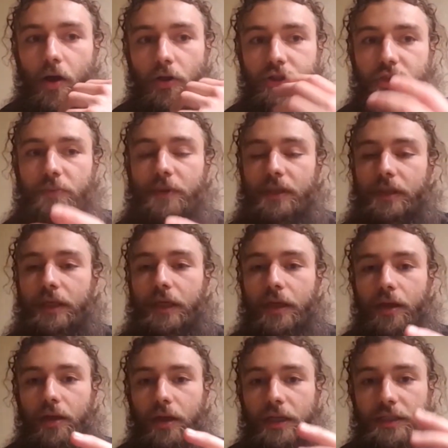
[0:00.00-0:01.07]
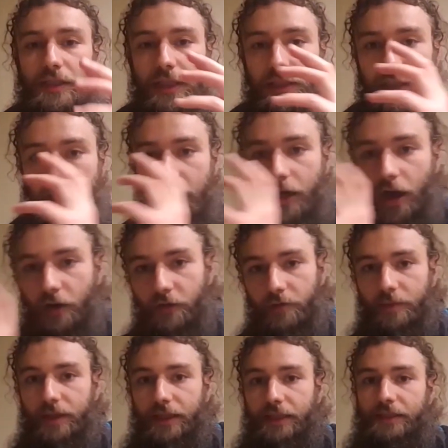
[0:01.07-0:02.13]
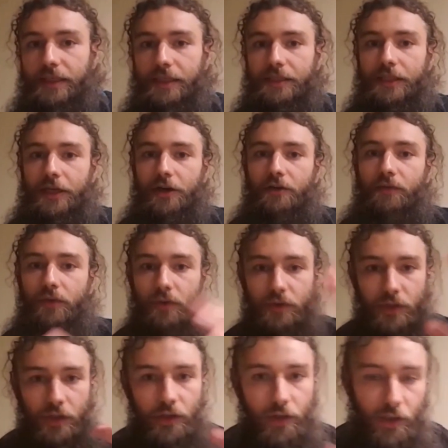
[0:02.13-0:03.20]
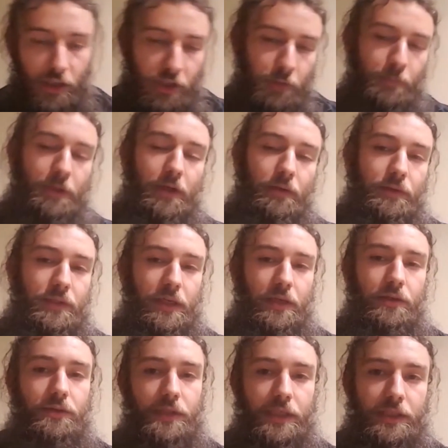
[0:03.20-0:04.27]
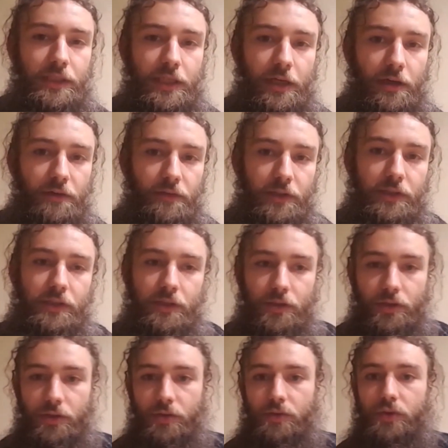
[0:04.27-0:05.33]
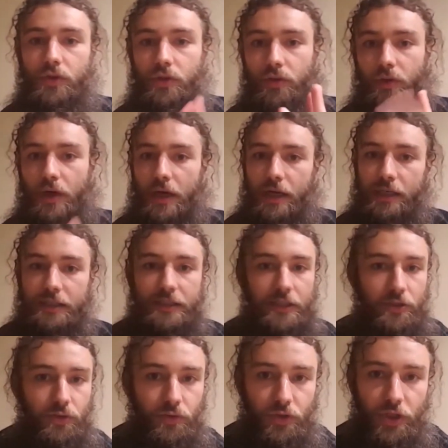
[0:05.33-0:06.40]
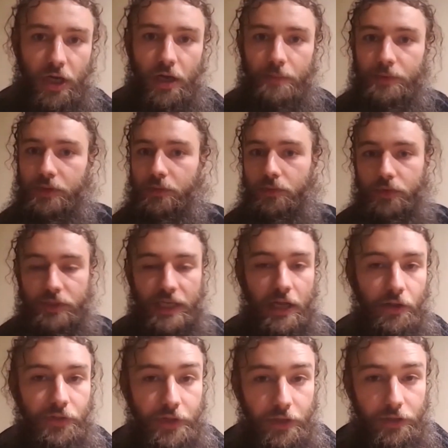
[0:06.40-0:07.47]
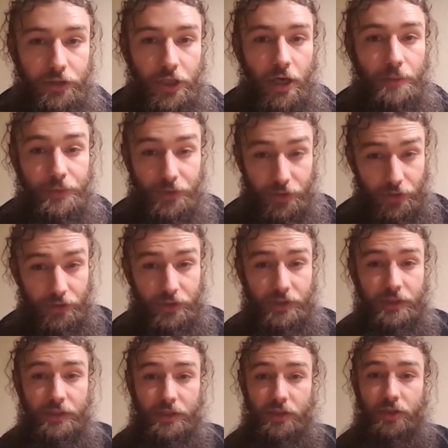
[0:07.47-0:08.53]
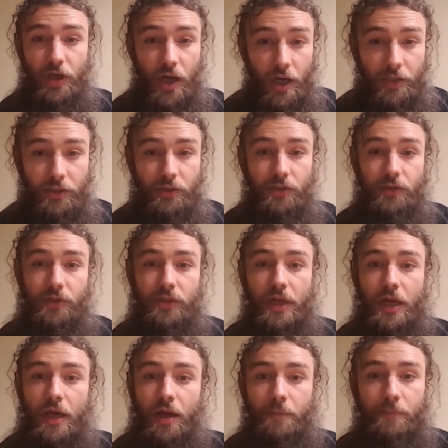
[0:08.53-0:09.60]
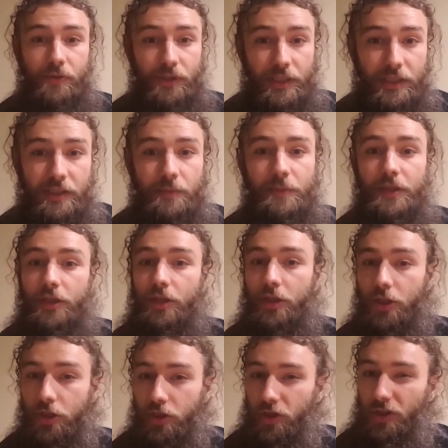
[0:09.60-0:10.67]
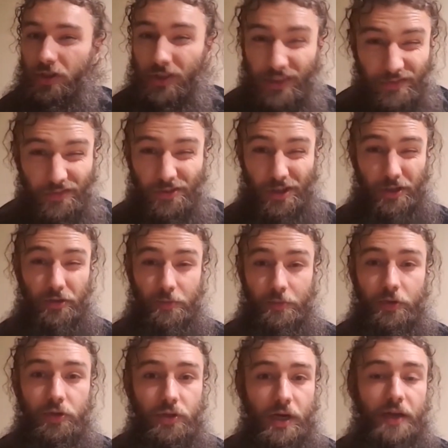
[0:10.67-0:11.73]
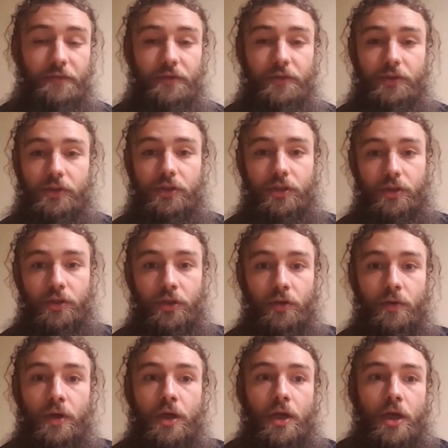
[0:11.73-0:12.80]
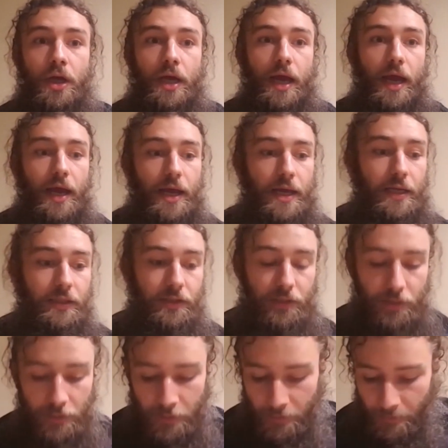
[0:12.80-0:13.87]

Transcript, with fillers: ultimately it's not the government that takes care of you it's allah subhanahu wa ta'ala who takes care of us you know so essential jobs was healthcare jobs nurses doctors policemen delivery drivers you know and